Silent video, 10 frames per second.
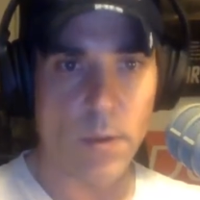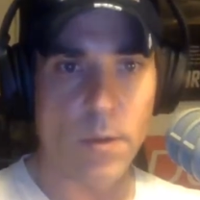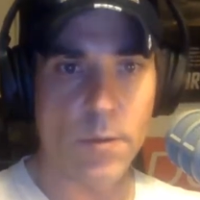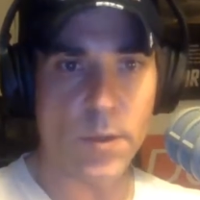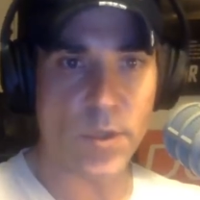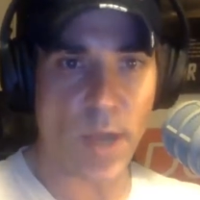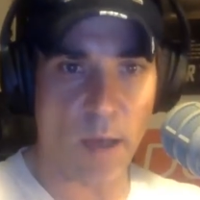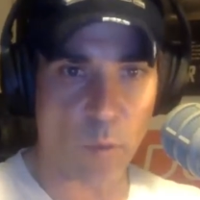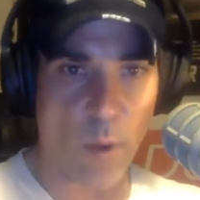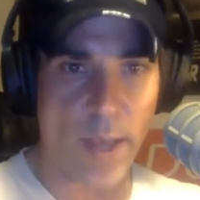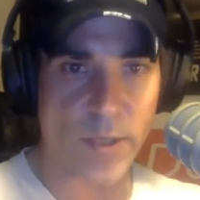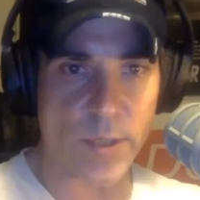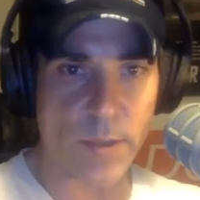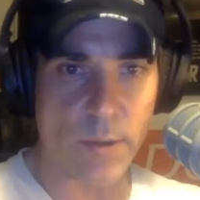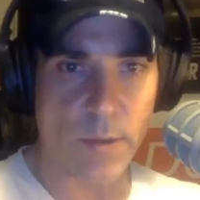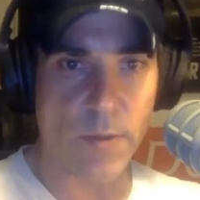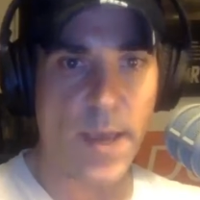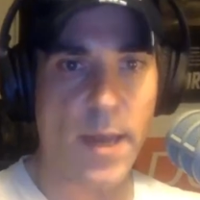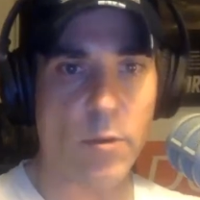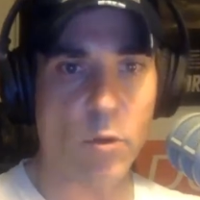The Southwest, they
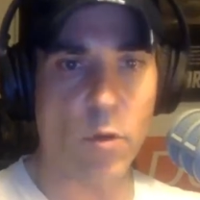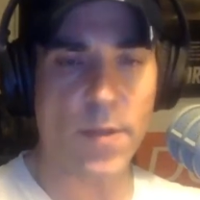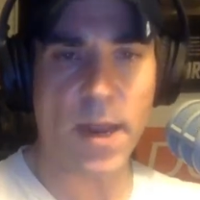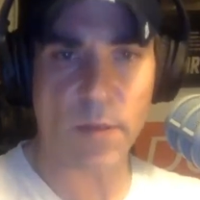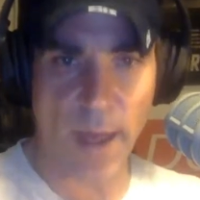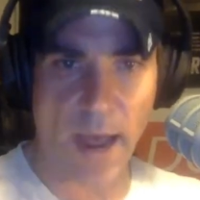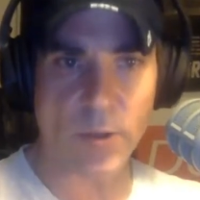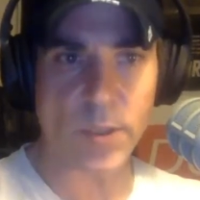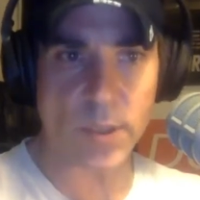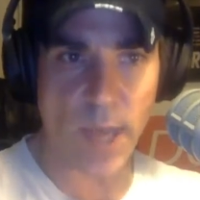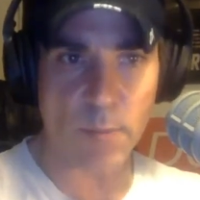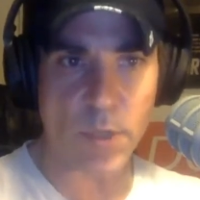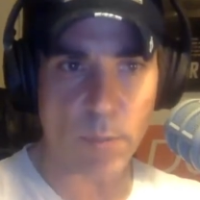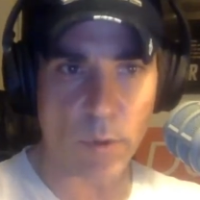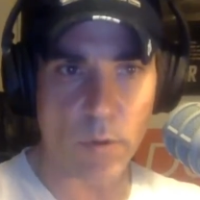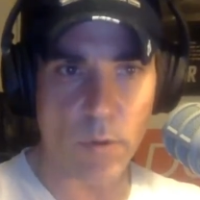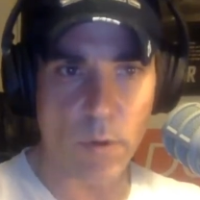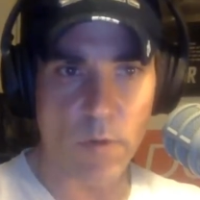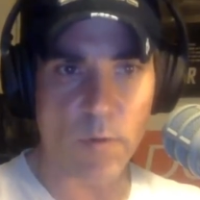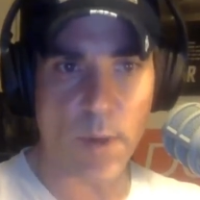had a little they had 1010 people
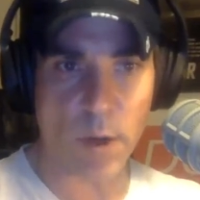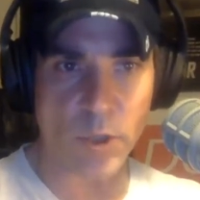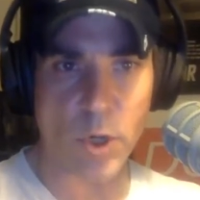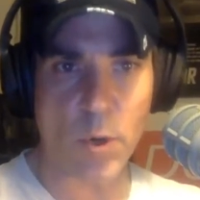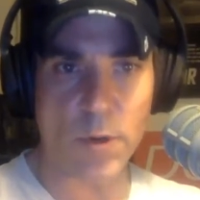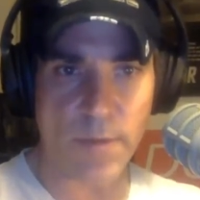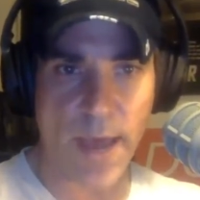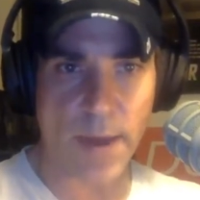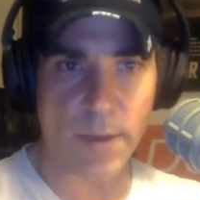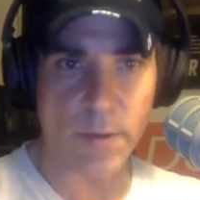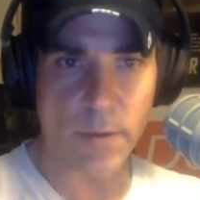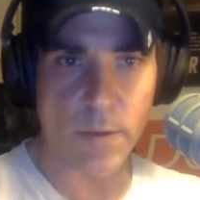from Arizona, Nevada.